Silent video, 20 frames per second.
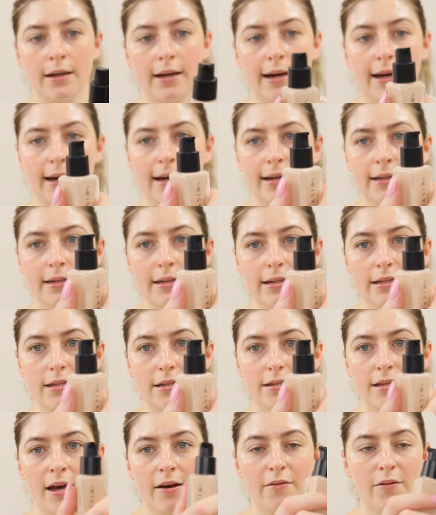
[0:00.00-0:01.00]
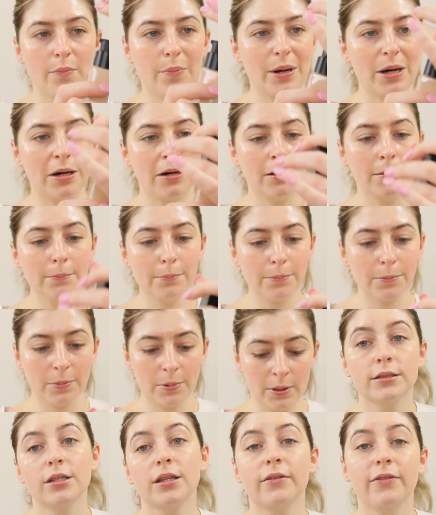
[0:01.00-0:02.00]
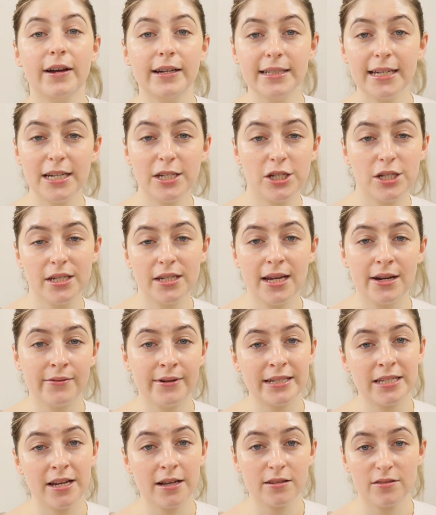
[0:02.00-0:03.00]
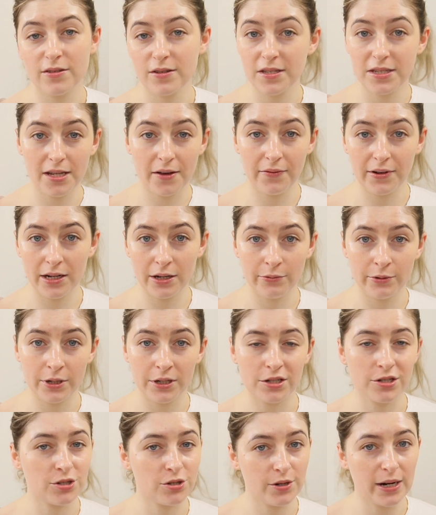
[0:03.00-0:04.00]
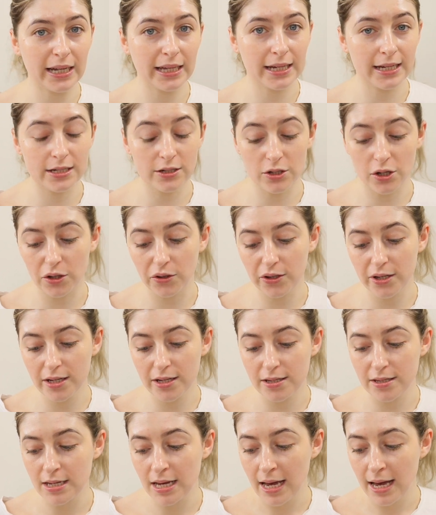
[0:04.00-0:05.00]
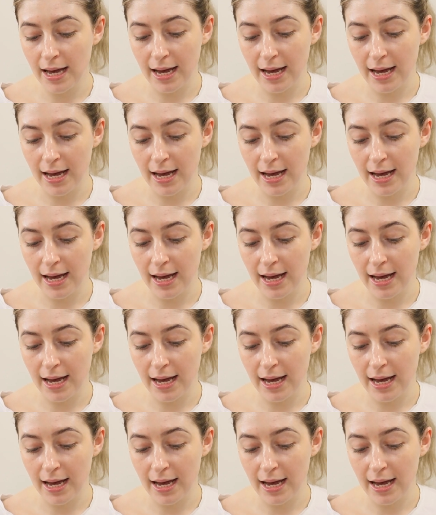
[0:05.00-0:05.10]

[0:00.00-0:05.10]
and it does have a pump. So the foundation retails for 71 Australian dollars,